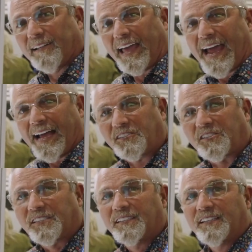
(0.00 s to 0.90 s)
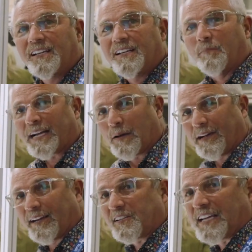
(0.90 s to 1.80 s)
glass, but come
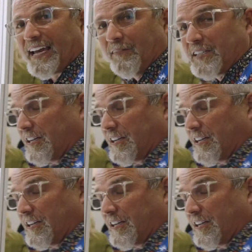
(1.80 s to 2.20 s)
around the side, I want